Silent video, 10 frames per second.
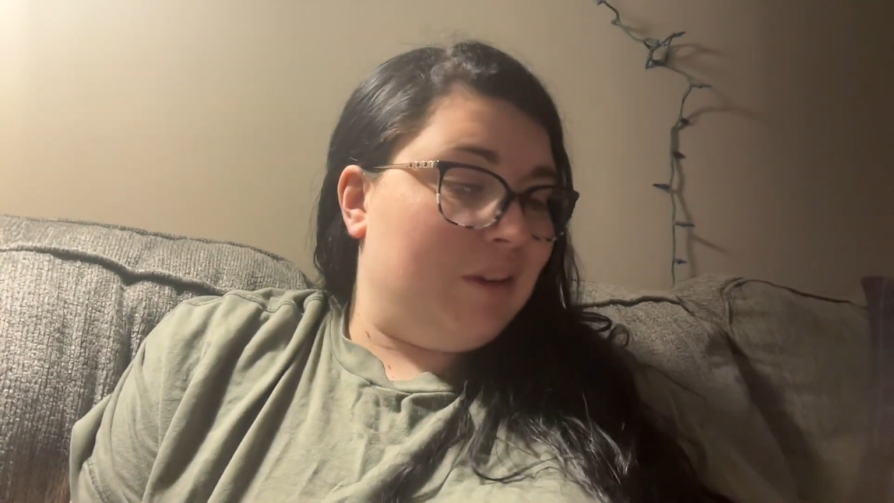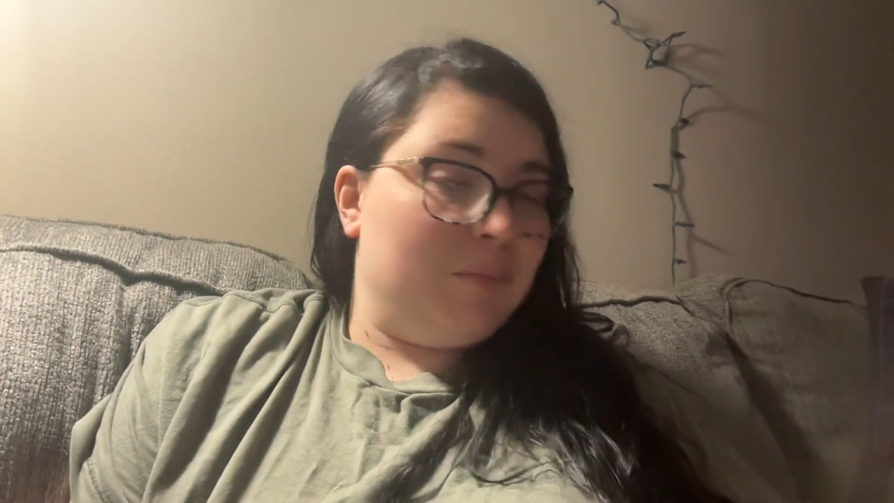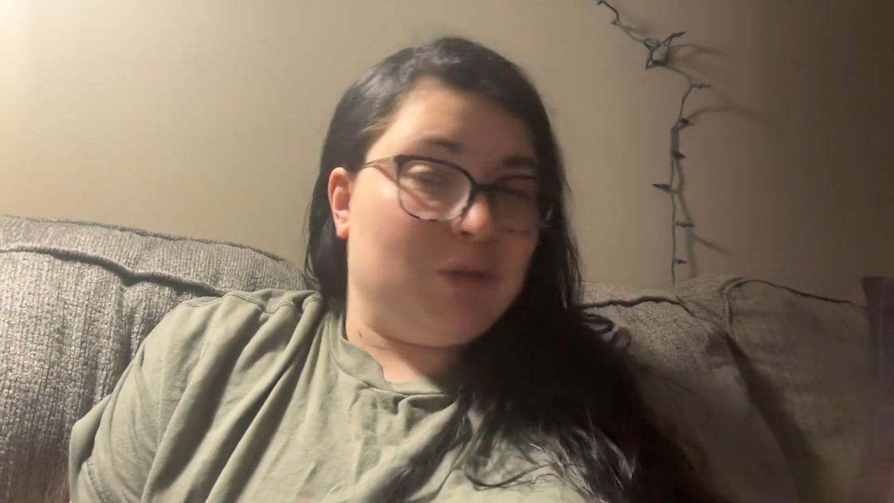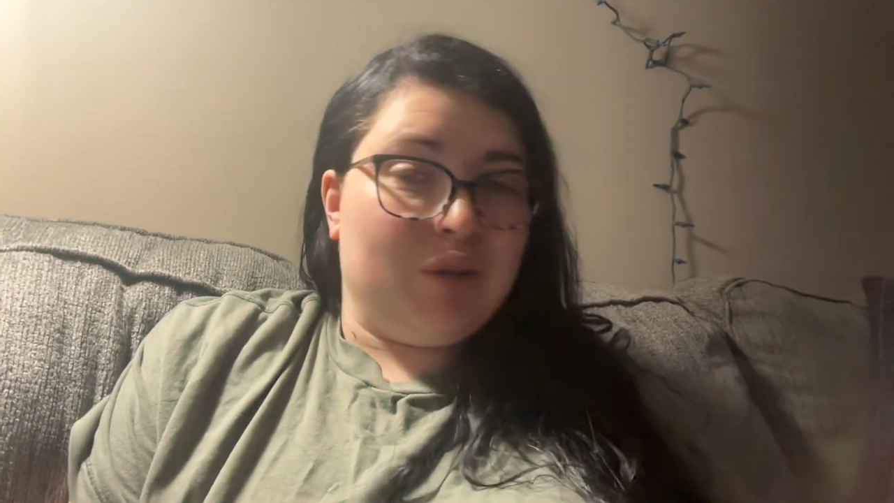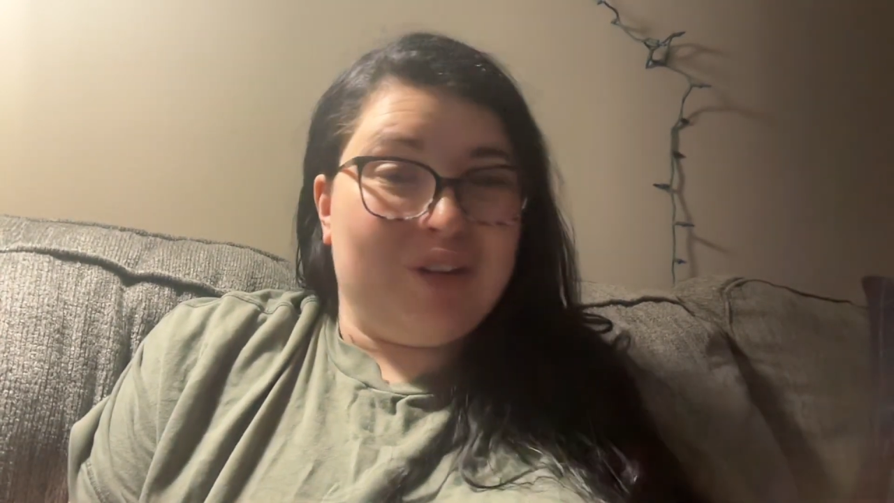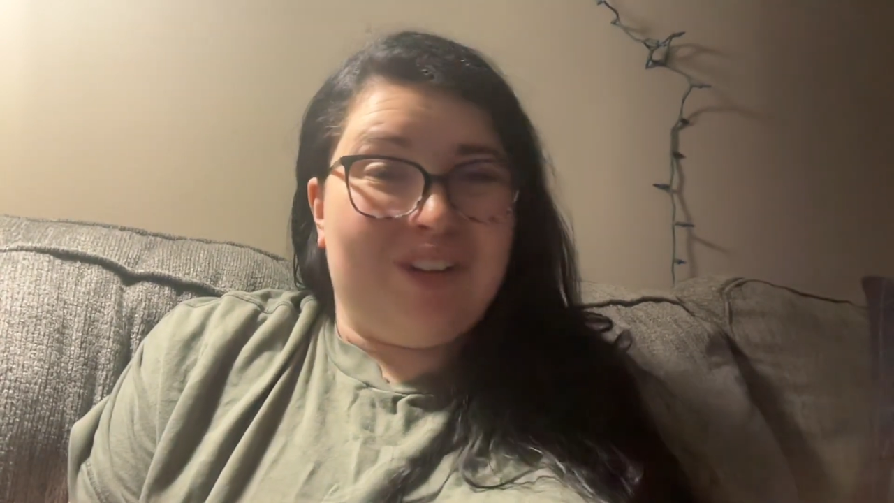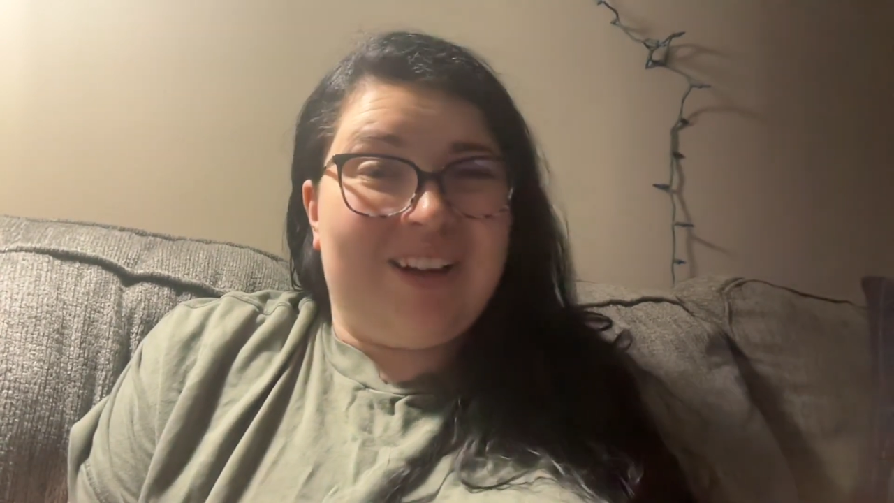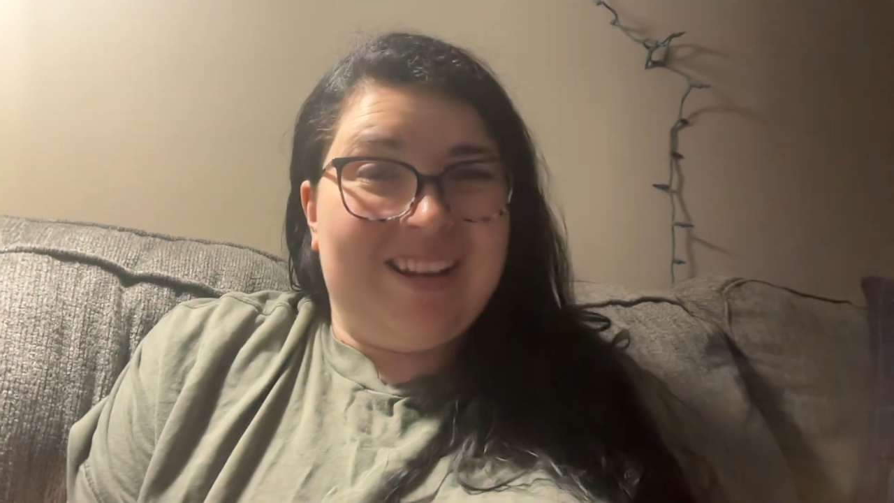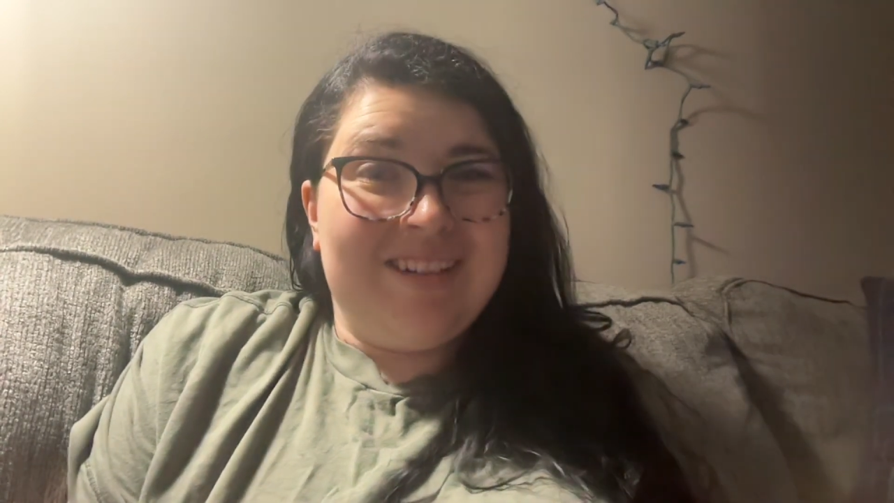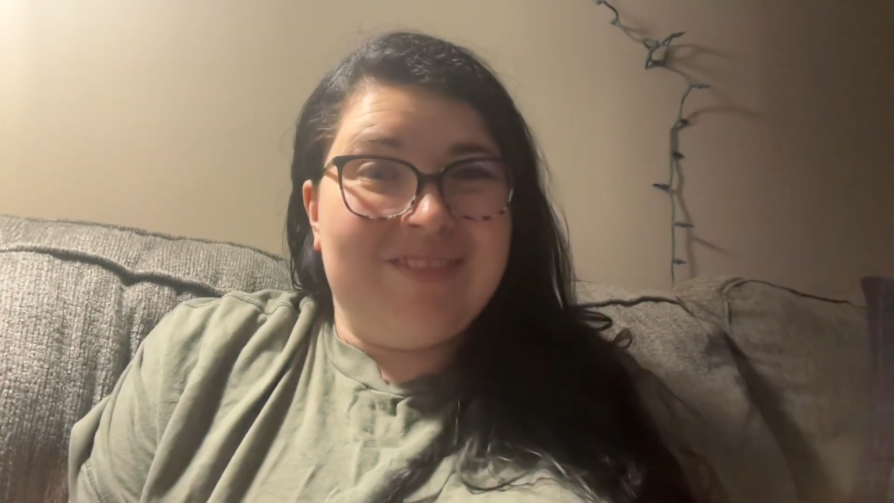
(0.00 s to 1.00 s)
I'm sorry, are
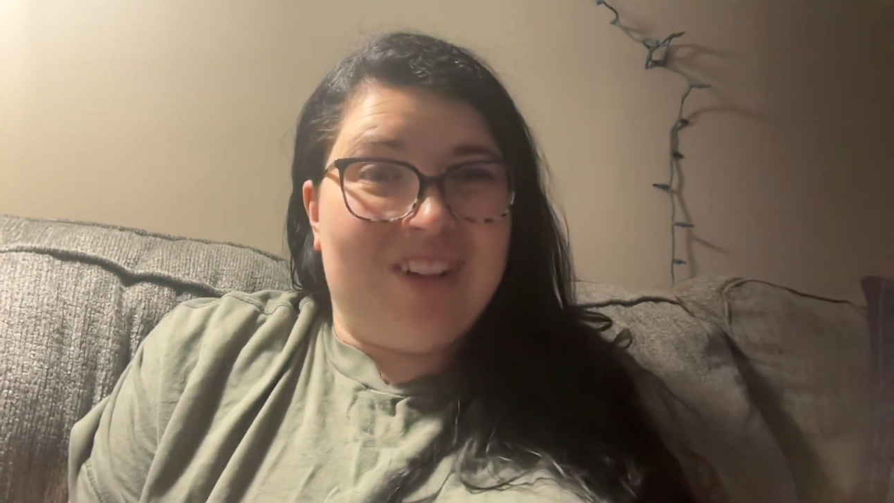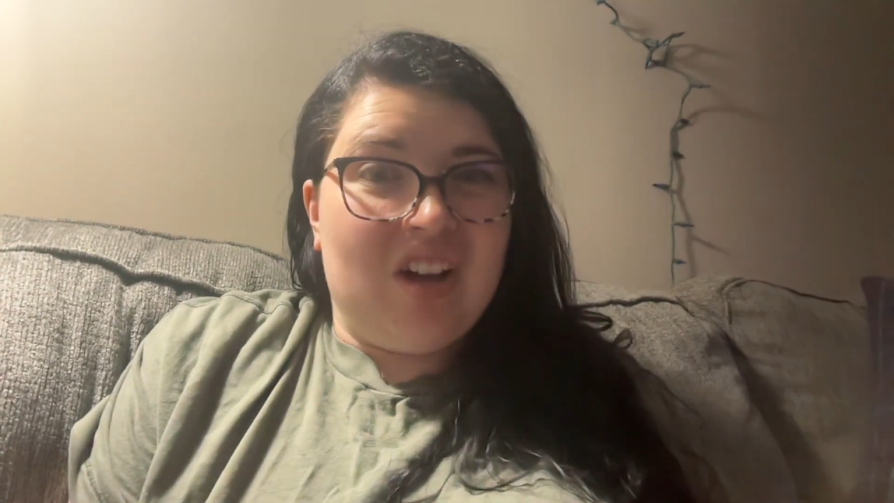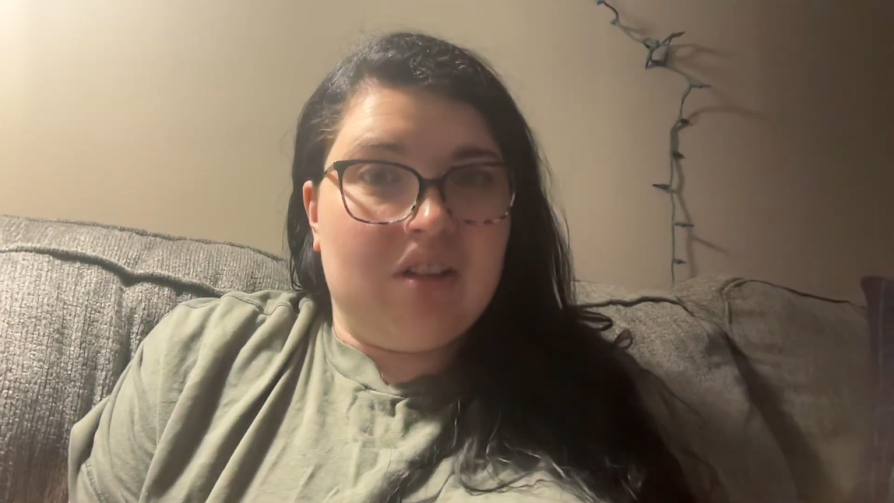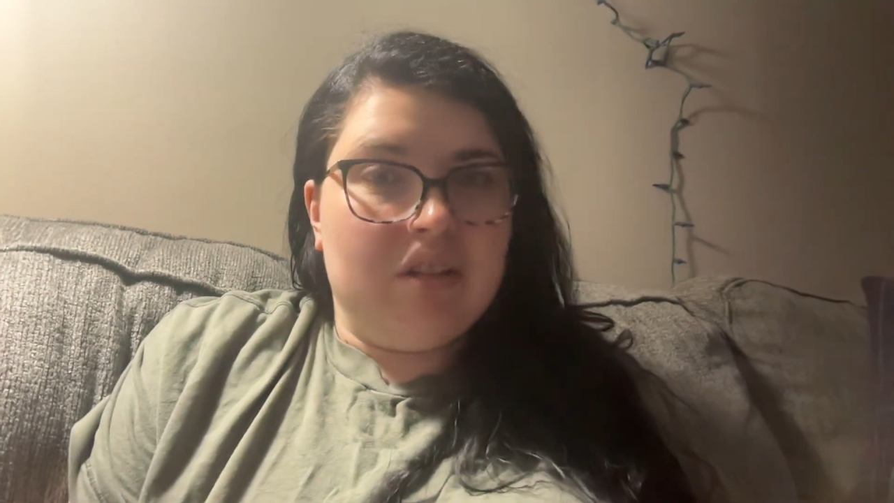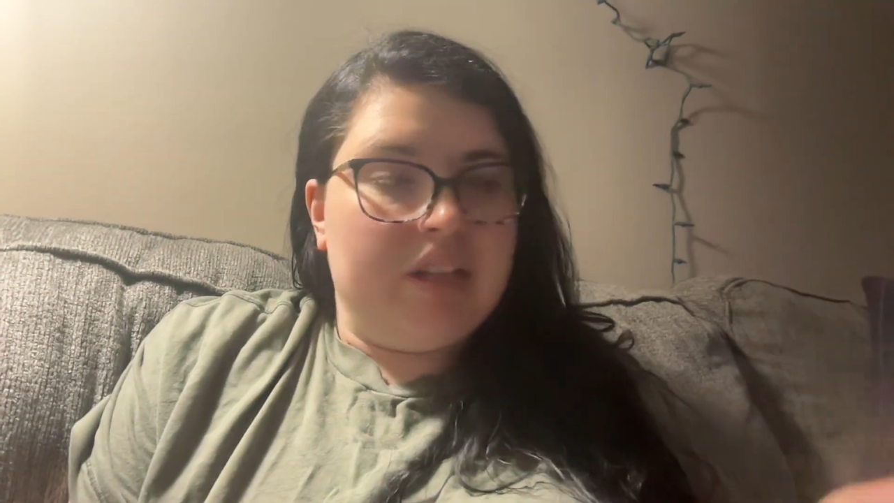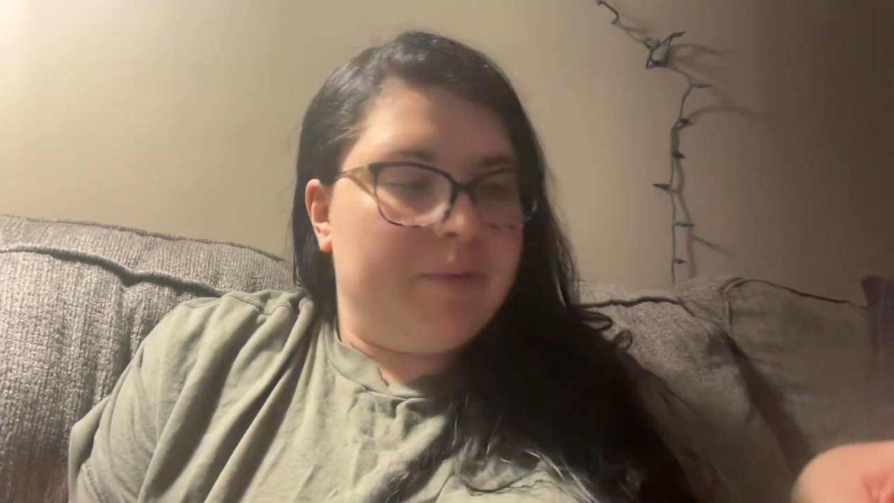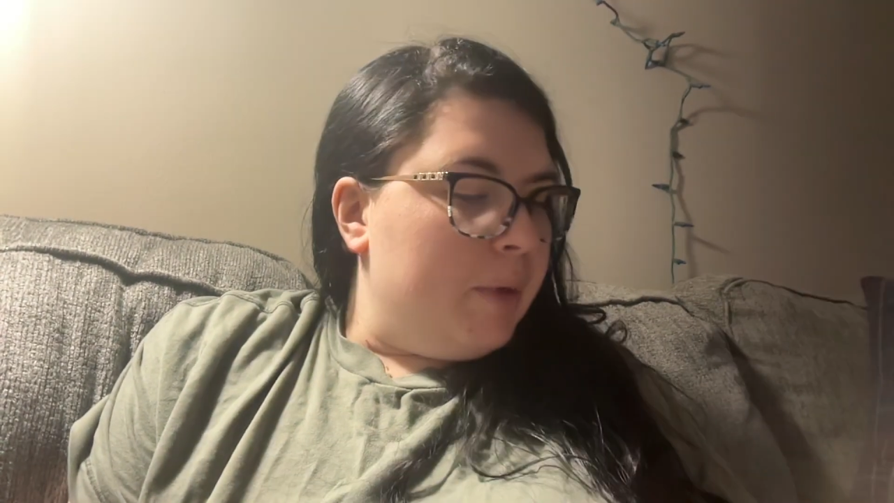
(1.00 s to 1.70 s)
kind of ugly.